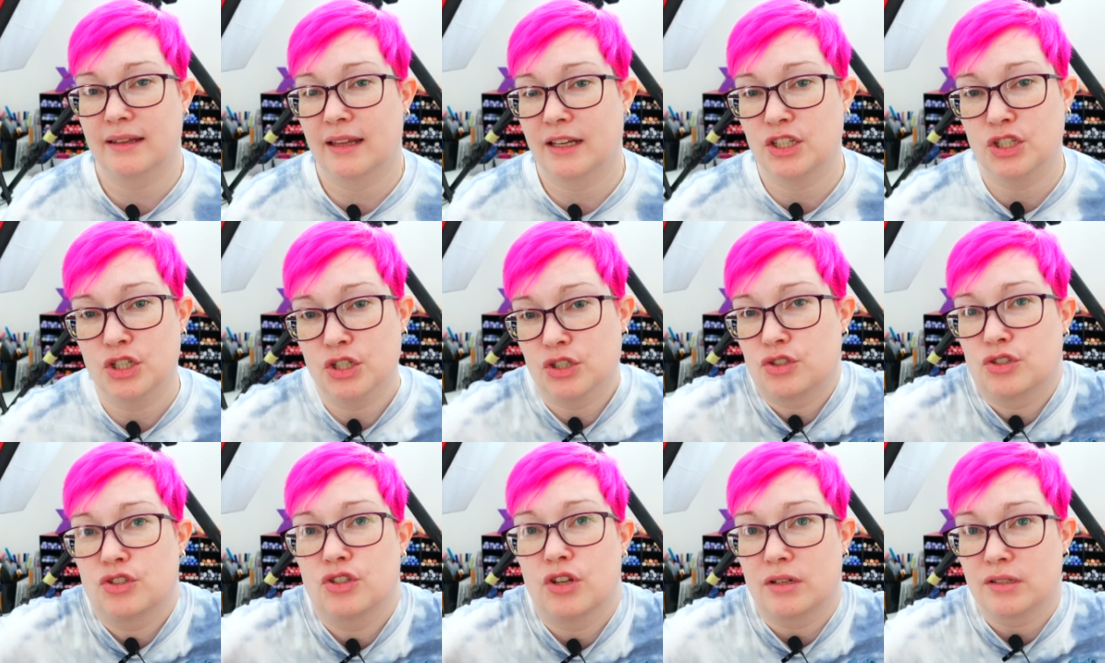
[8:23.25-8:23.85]
they
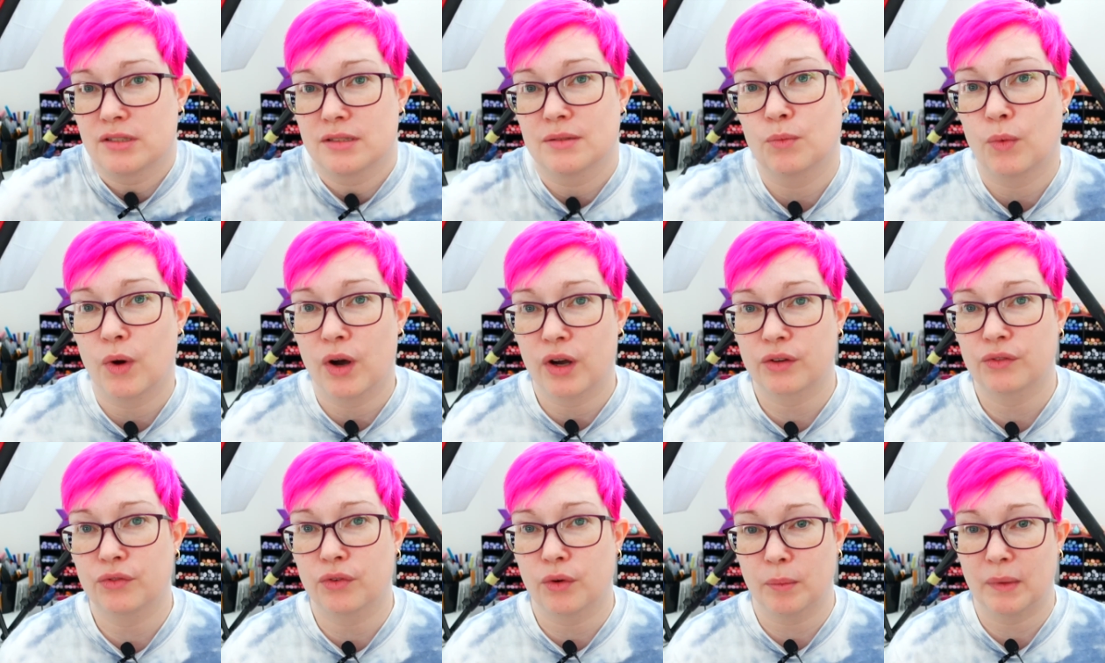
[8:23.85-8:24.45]
just doesn't
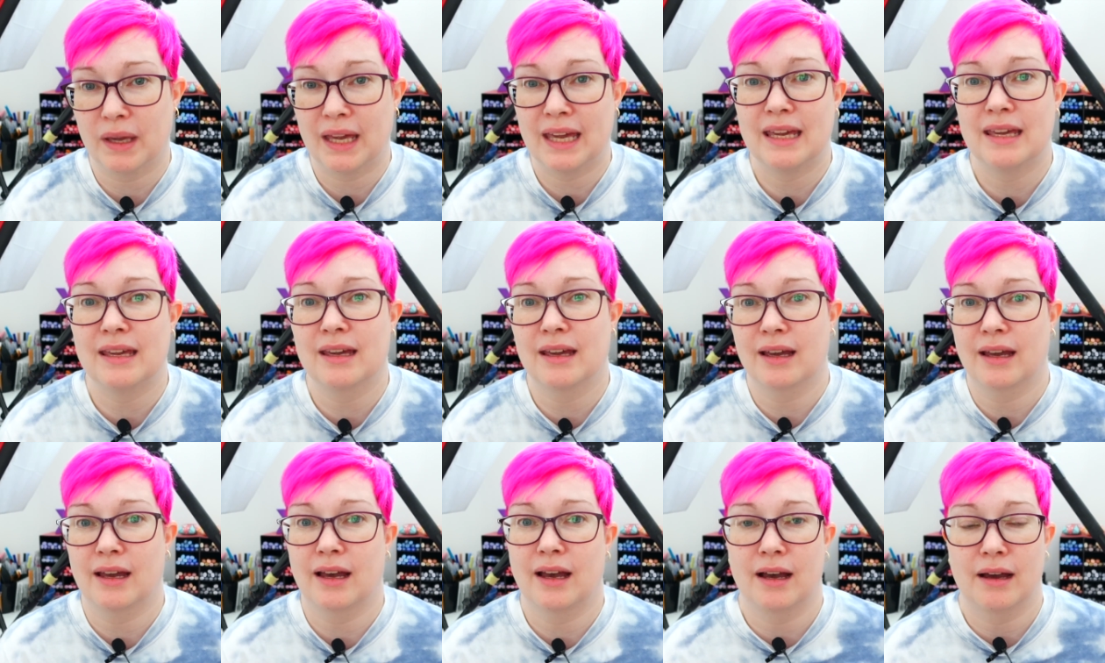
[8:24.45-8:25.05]
work for me.
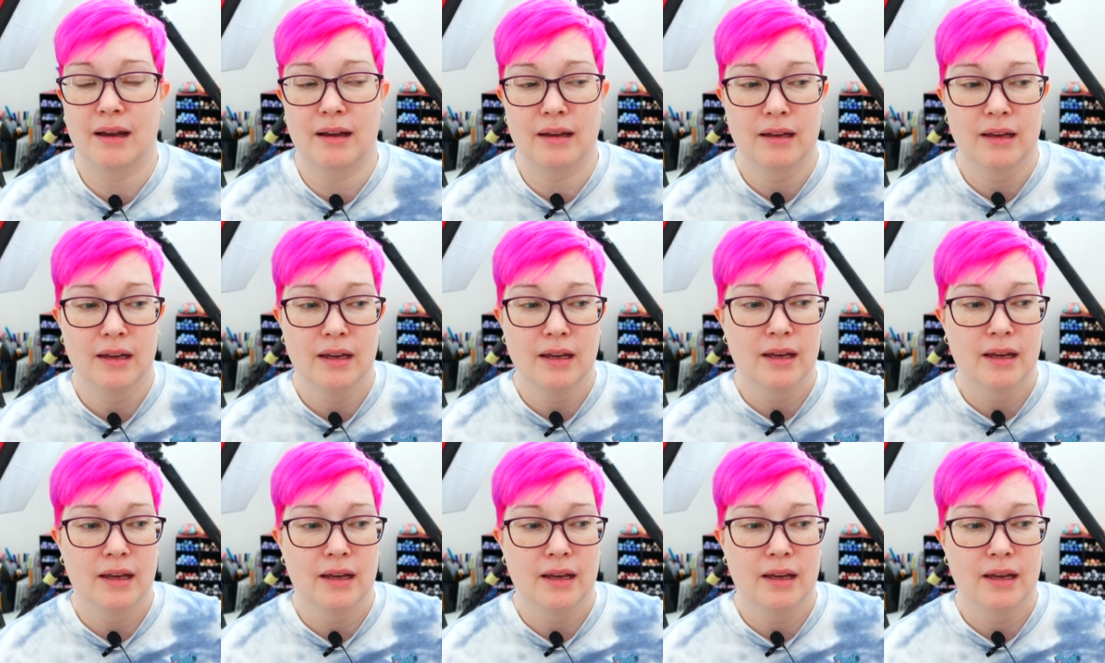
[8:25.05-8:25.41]
Uh,